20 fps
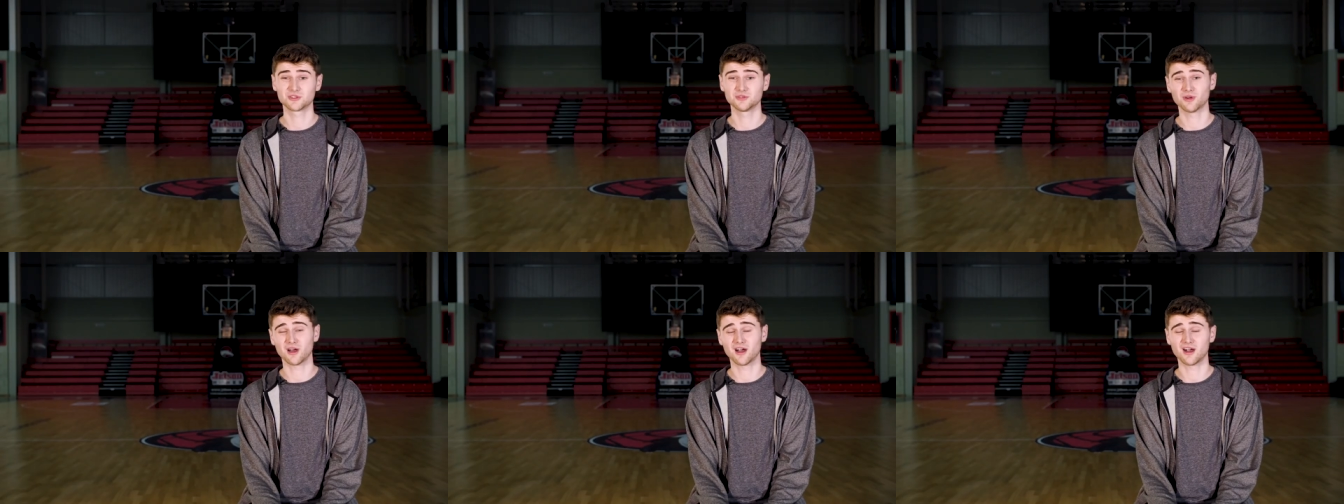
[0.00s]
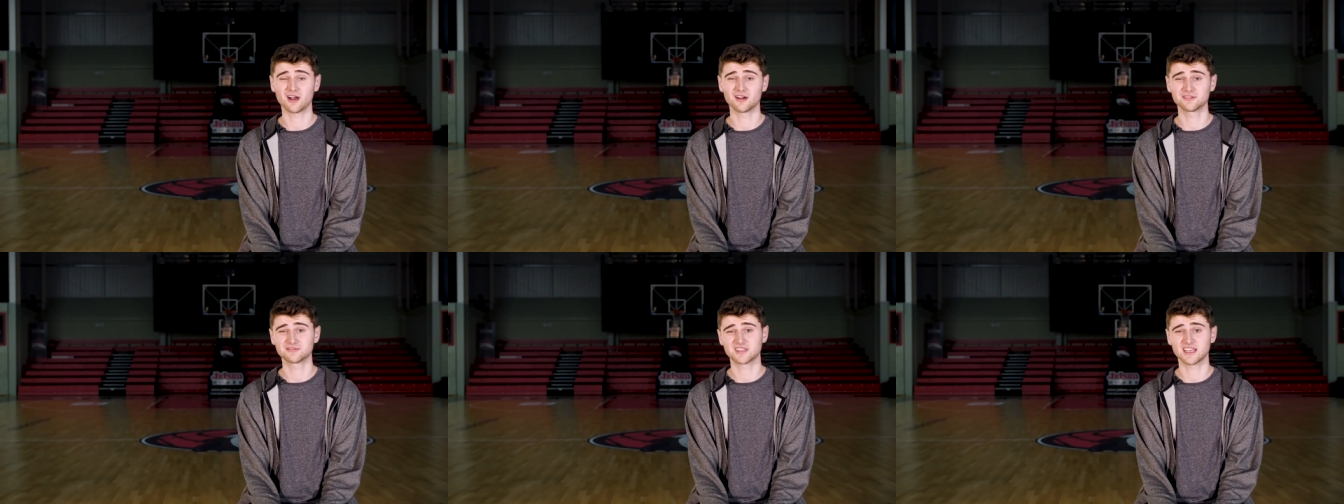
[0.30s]
two
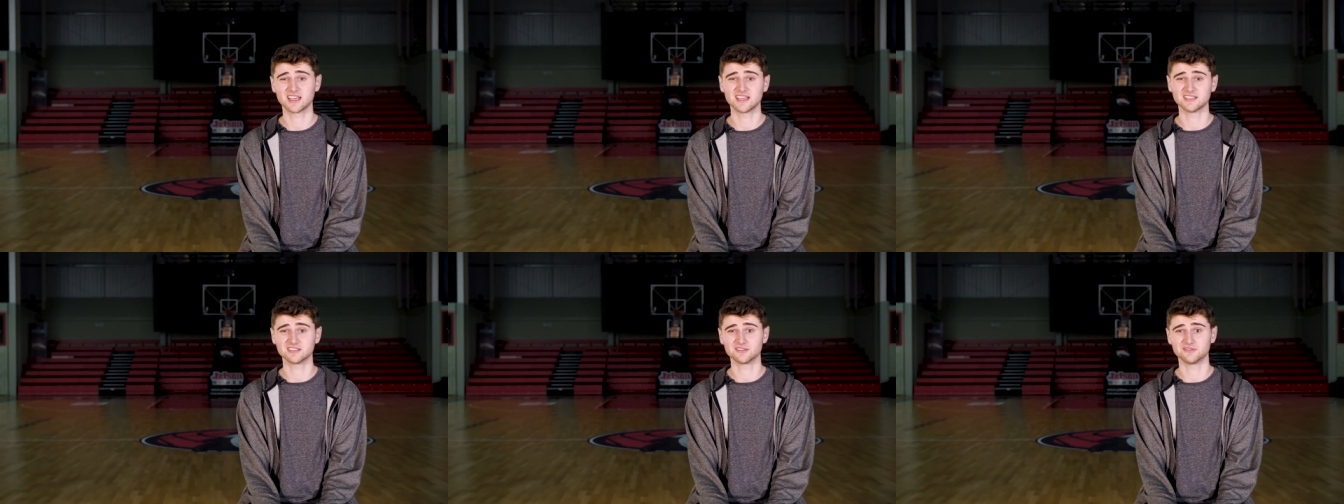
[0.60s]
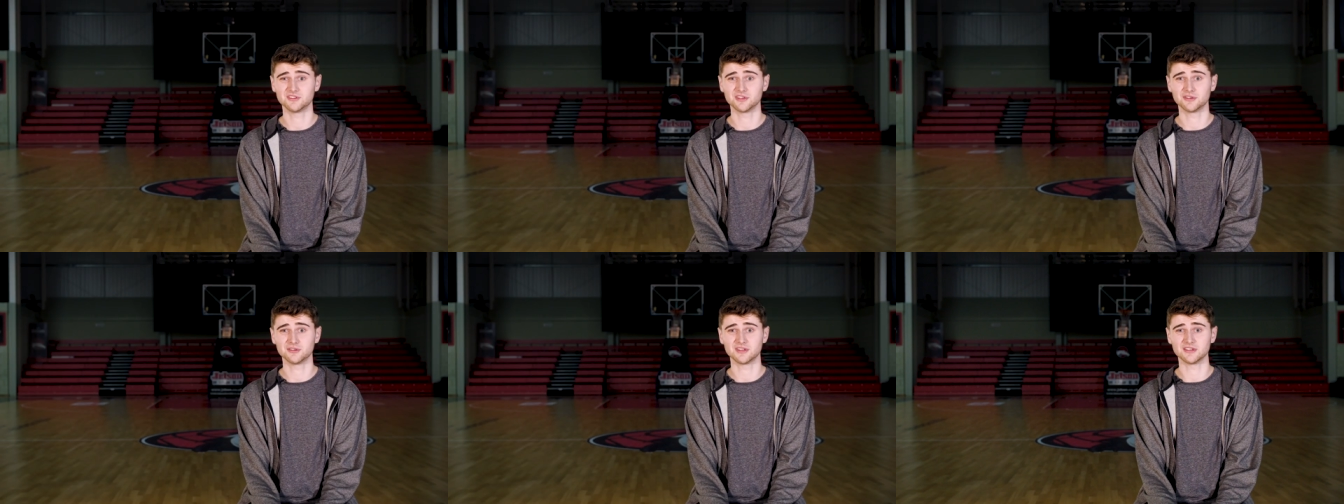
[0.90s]
half days of
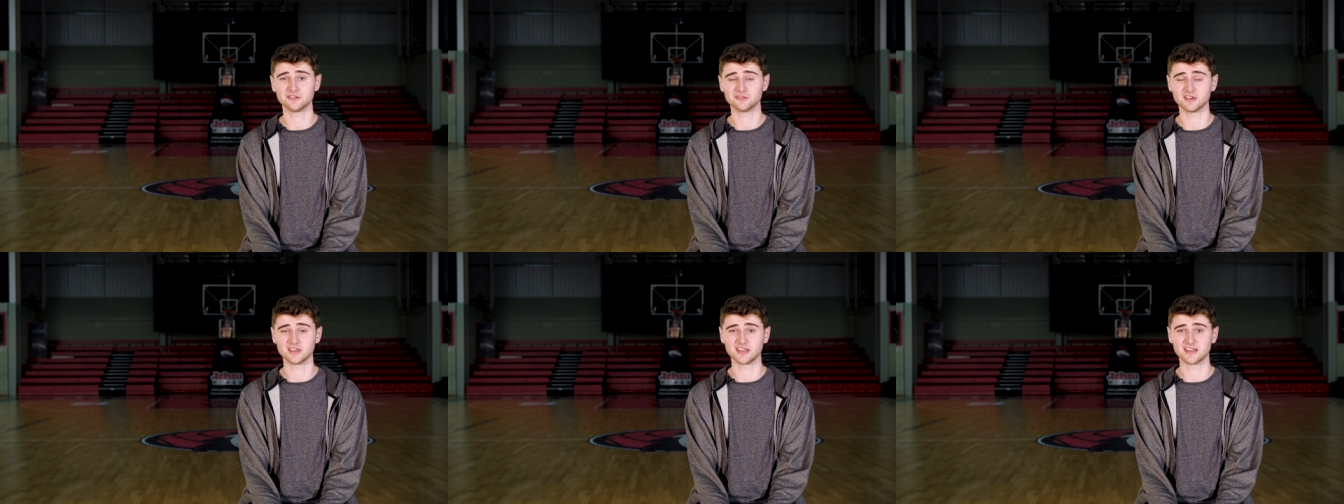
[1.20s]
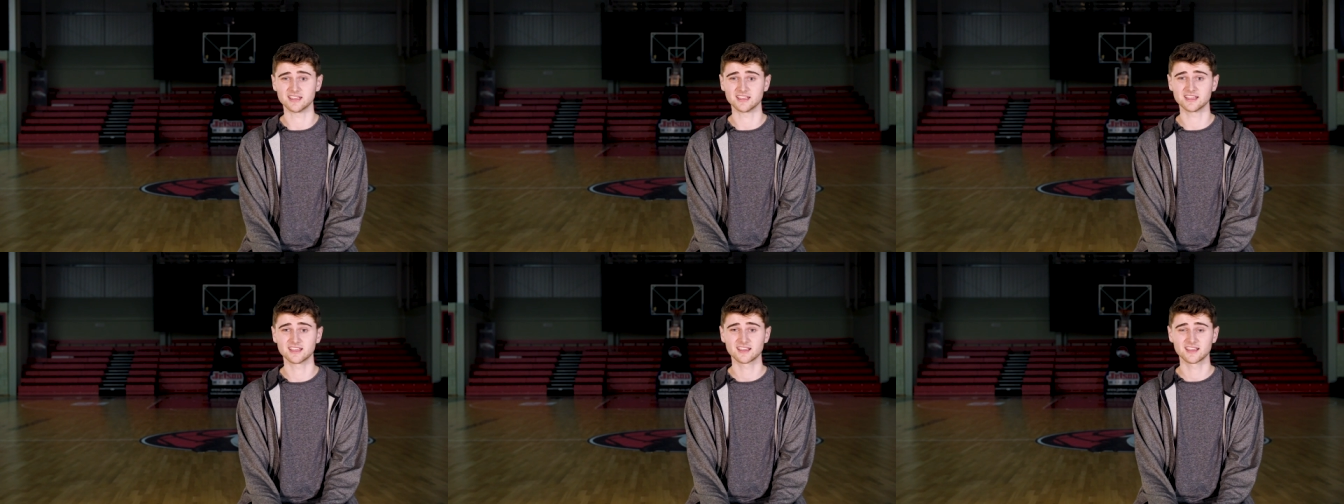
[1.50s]
uni
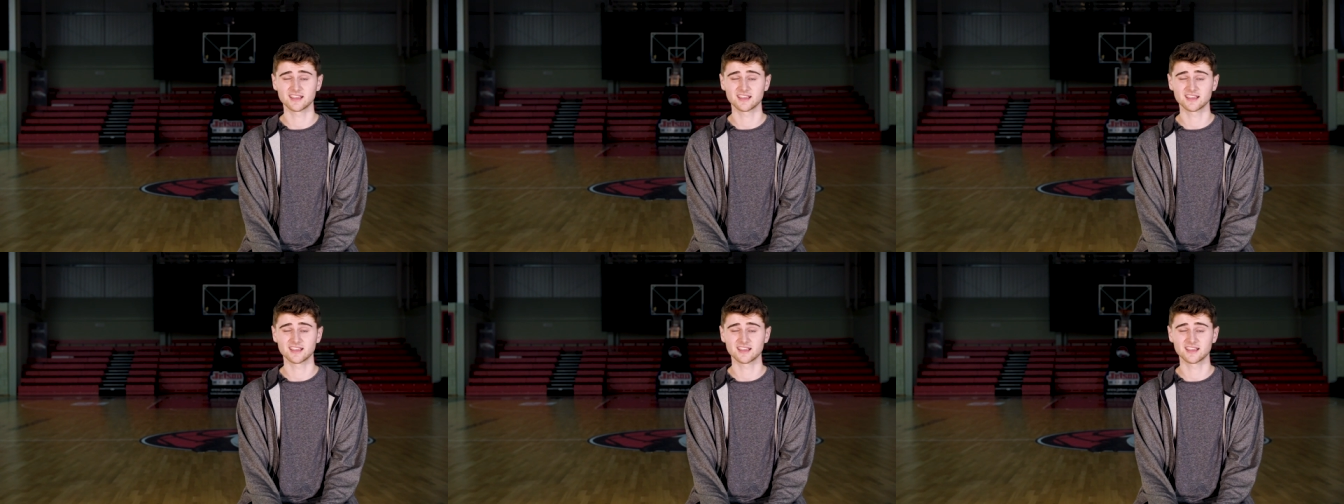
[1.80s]
really.